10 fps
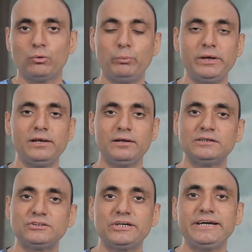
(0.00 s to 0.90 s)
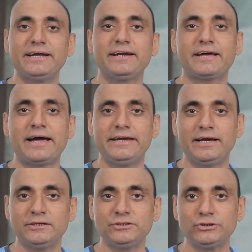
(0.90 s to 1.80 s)
will train at high
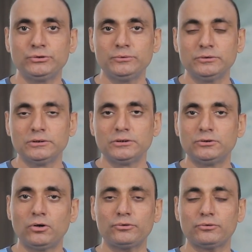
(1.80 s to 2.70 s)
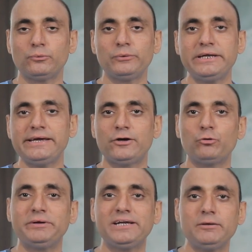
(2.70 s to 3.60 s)
altitude, not only
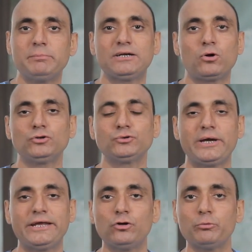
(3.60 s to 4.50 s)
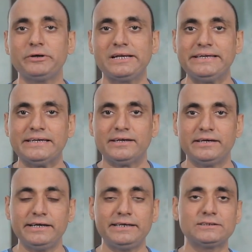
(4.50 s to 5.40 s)
aerobically but also anaerobically.
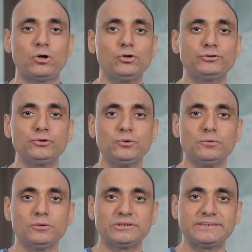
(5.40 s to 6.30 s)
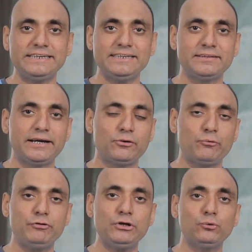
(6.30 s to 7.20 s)
It is also seen that
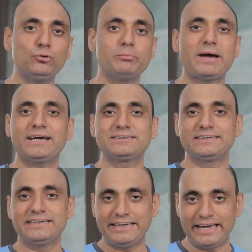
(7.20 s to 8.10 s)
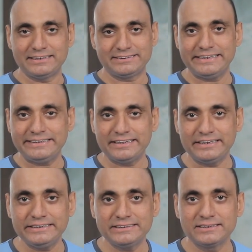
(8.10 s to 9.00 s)
VO2 max has
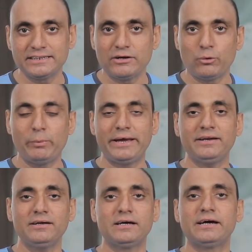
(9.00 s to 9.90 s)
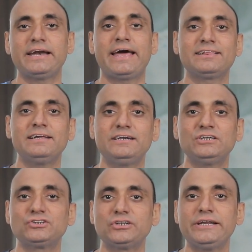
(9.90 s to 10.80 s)
increased when an athlete
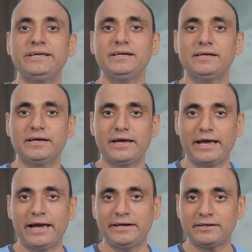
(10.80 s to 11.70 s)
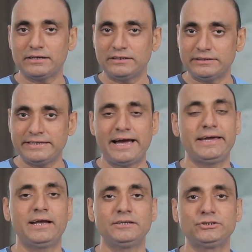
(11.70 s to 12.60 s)
is training at the
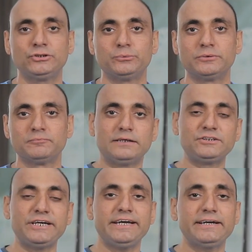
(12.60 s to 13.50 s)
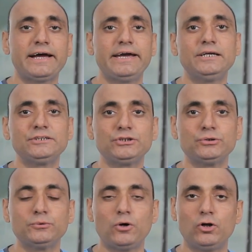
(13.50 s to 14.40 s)
high altitude. Training at high
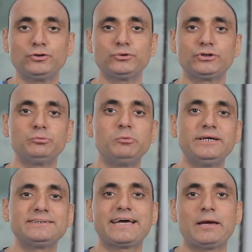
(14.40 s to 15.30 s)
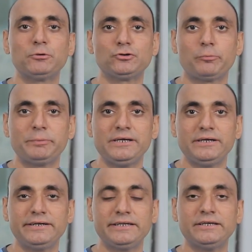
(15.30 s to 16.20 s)
altitude also stimulates hypertrophy,
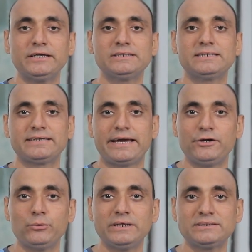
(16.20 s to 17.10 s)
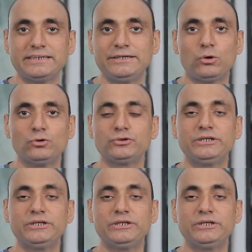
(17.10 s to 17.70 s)
it increases endurance, it also